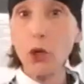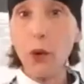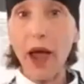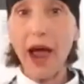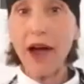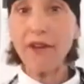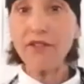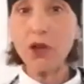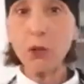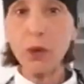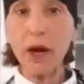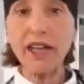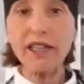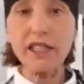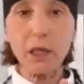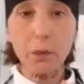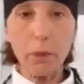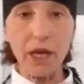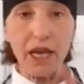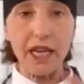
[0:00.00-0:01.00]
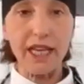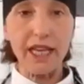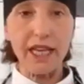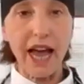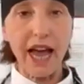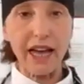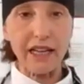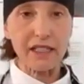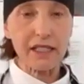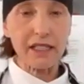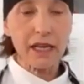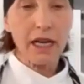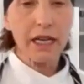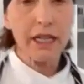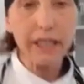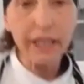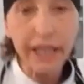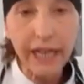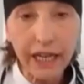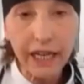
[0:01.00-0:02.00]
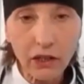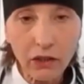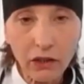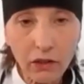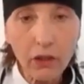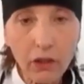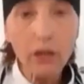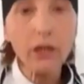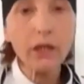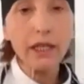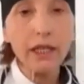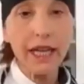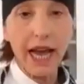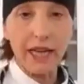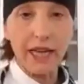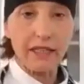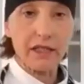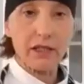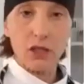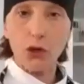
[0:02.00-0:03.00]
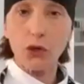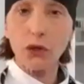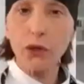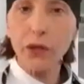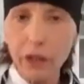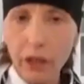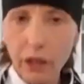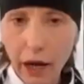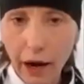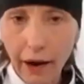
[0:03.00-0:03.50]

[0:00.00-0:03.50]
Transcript: you have the recipe, yes. Neil, yes, or